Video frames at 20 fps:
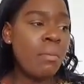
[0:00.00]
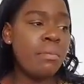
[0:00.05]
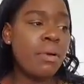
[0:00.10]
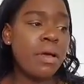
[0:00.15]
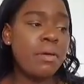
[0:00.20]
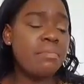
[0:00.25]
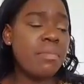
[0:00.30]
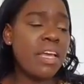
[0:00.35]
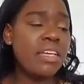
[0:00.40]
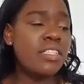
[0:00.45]

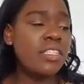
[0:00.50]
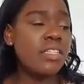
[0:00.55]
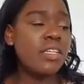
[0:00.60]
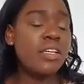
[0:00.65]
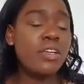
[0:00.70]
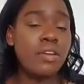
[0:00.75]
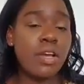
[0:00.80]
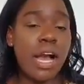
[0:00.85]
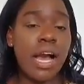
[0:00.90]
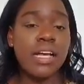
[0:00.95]
But make sure
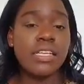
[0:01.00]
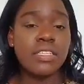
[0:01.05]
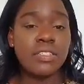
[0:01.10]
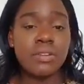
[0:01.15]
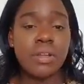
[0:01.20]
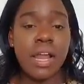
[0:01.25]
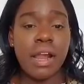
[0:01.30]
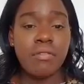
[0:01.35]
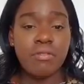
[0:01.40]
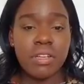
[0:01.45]
you guys
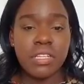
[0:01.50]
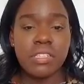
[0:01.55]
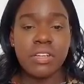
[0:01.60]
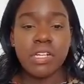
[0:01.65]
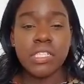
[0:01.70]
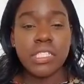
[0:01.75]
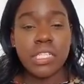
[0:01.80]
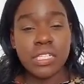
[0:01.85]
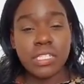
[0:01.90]
do that research,